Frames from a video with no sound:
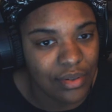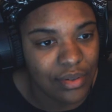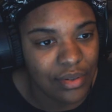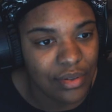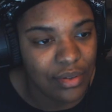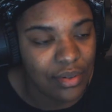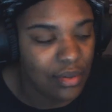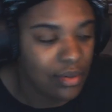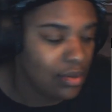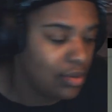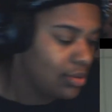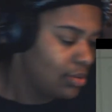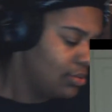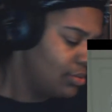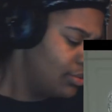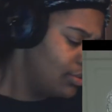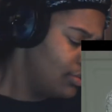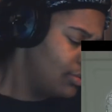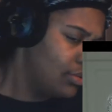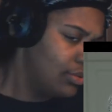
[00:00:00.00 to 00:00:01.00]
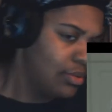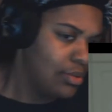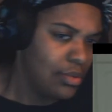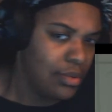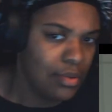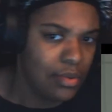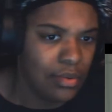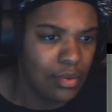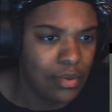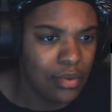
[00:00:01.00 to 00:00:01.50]

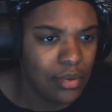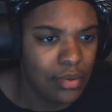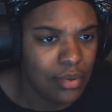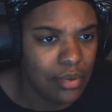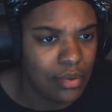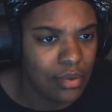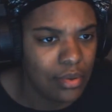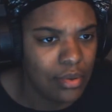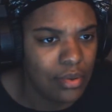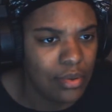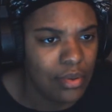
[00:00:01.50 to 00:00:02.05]
(silence)